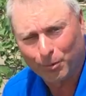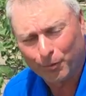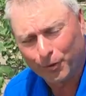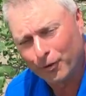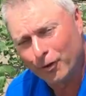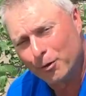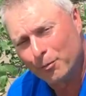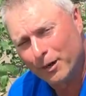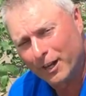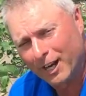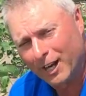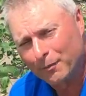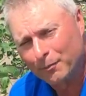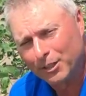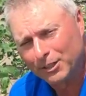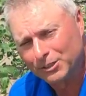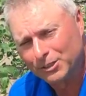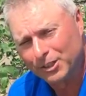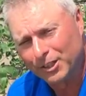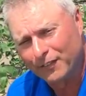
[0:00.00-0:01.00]
we know about how
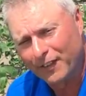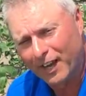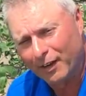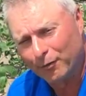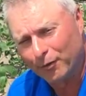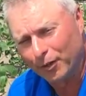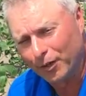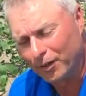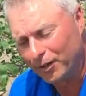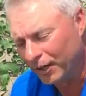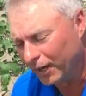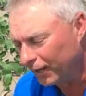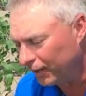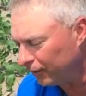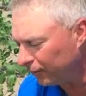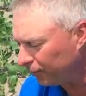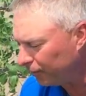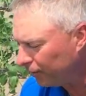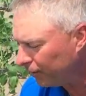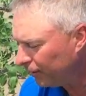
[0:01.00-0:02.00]
much good that really
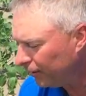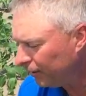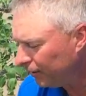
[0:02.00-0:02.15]
does.